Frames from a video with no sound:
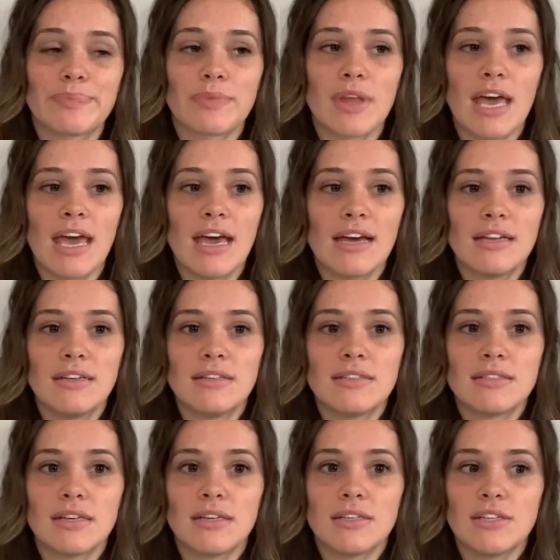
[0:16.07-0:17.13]
and
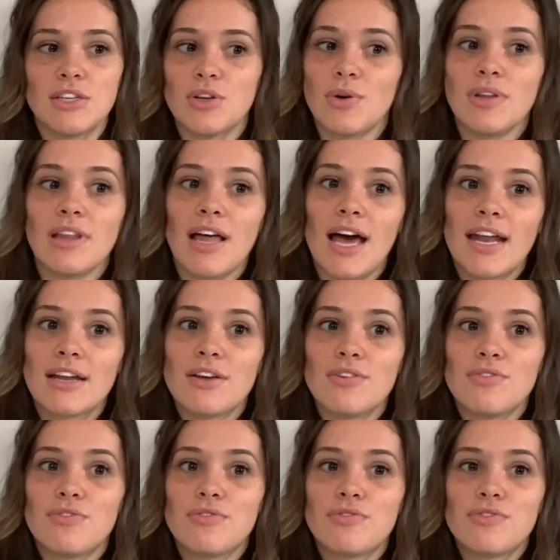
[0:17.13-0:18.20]
you know, a lot
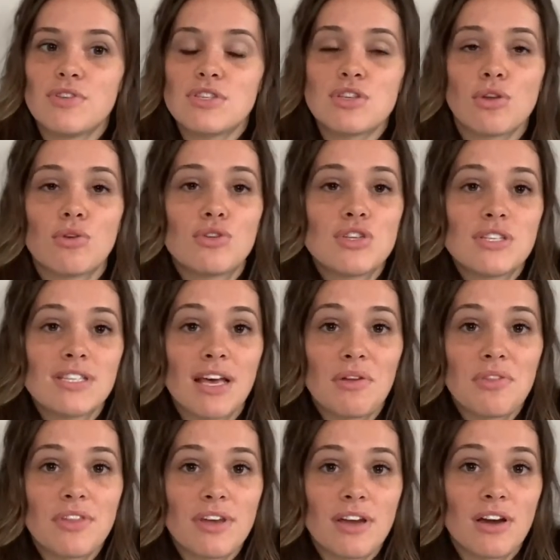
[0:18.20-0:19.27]
of the solutions
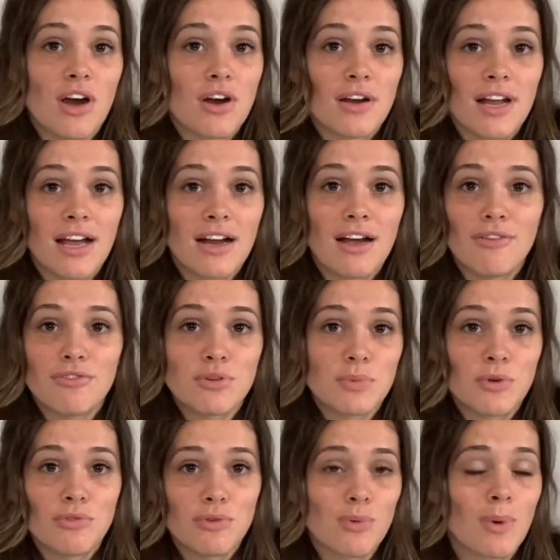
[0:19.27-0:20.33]
out there are not
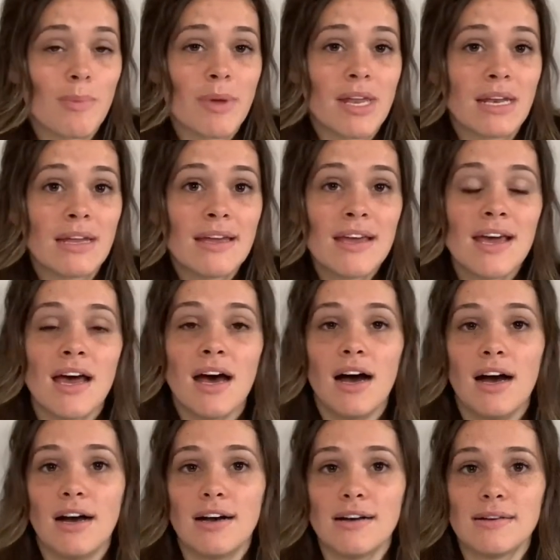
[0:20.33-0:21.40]
comfortable for women.
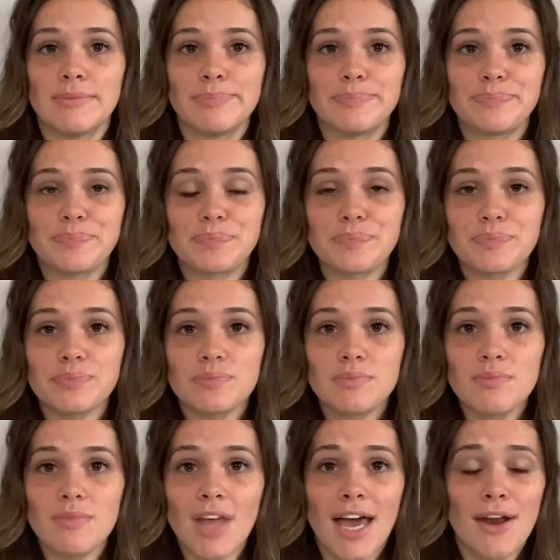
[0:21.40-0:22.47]
I
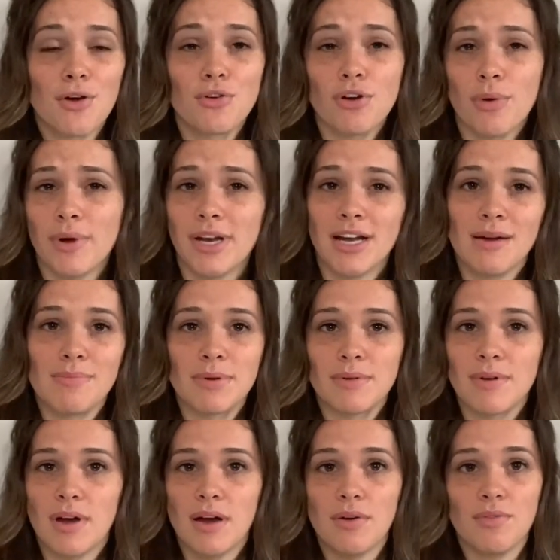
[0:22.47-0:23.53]
know growing up,
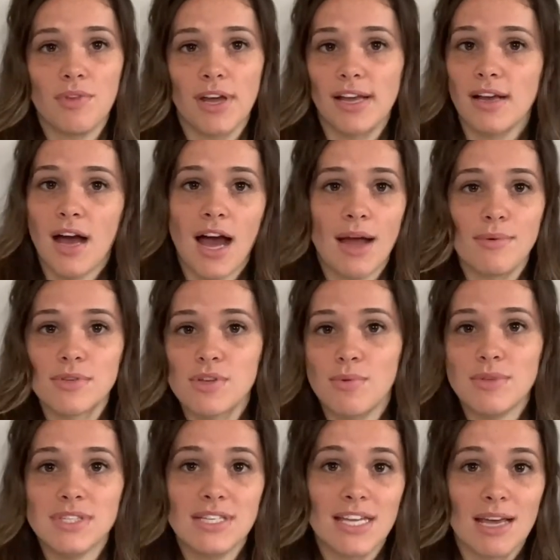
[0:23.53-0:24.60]
like I was
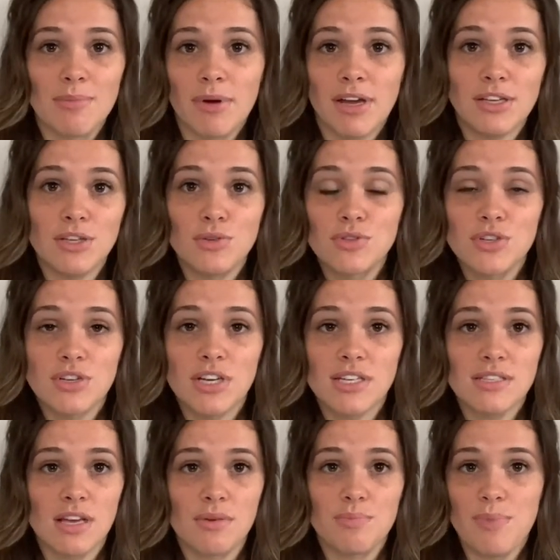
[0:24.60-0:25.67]
always a tampon user
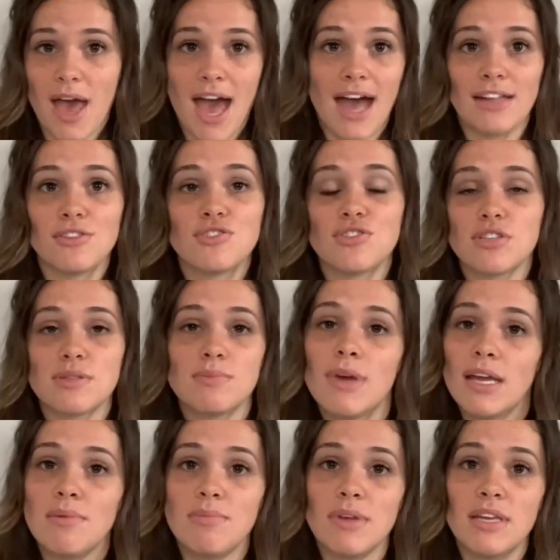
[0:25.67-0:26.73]
because pads just
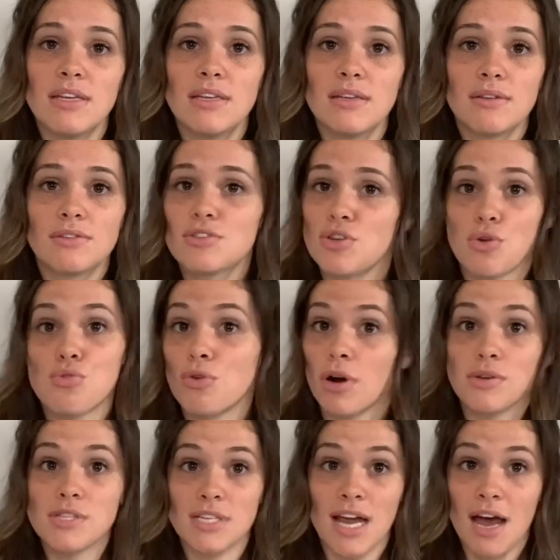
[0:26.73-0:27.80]
made me so
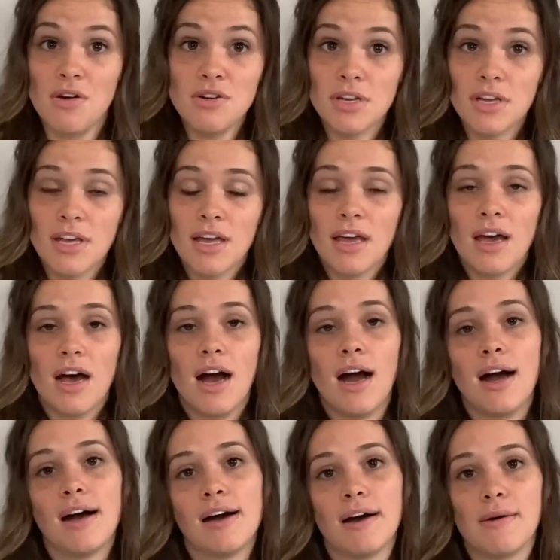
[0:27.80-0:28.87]
grossed out.
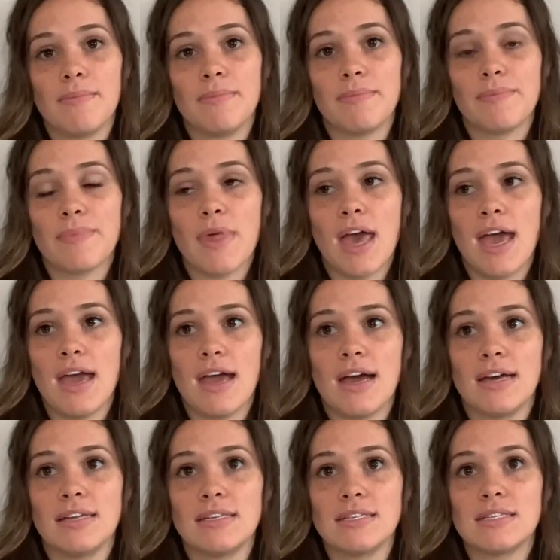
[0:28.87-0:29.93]

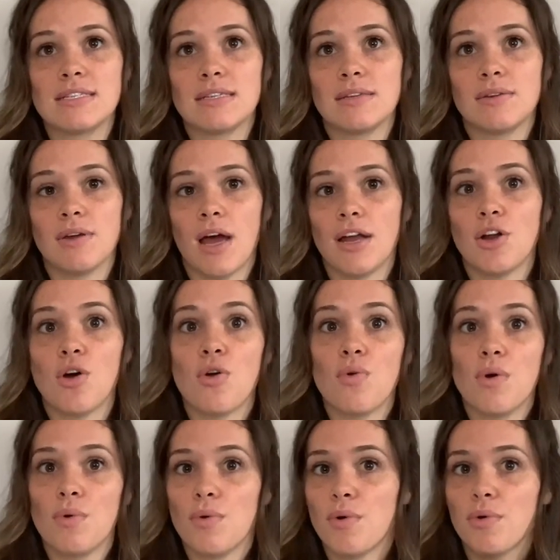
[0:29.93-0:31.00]
And I
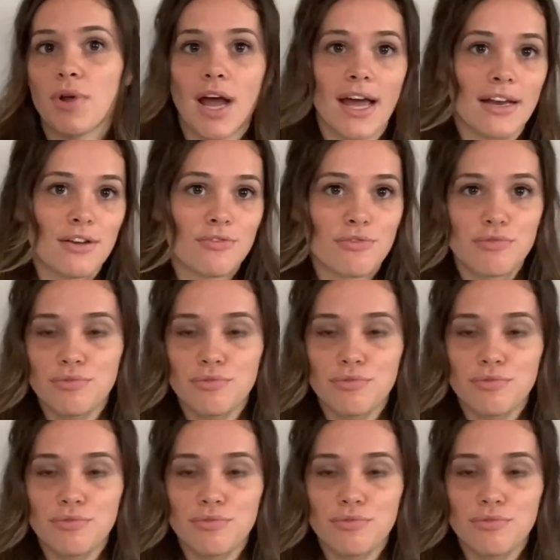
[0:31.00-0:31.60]
know kind of